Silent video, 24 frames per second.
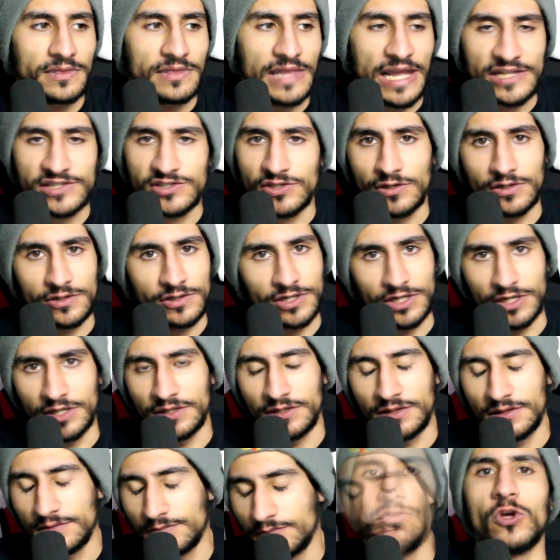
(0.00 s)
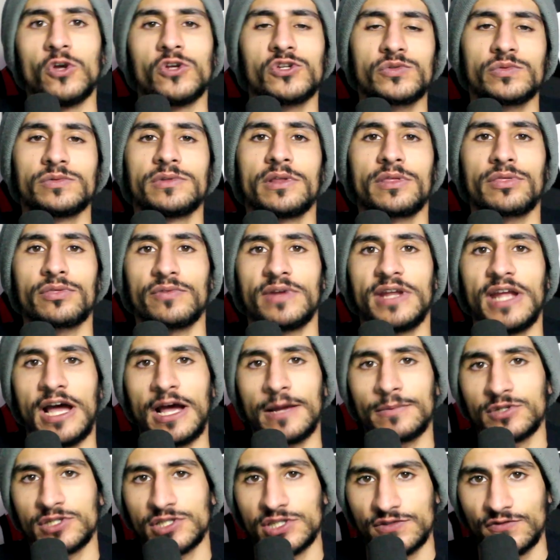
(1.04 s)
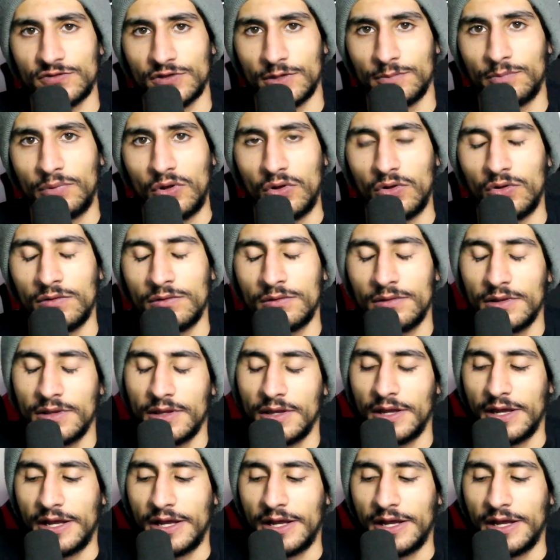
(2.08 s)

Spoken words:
that's all good. Those were the 3 options for the poll.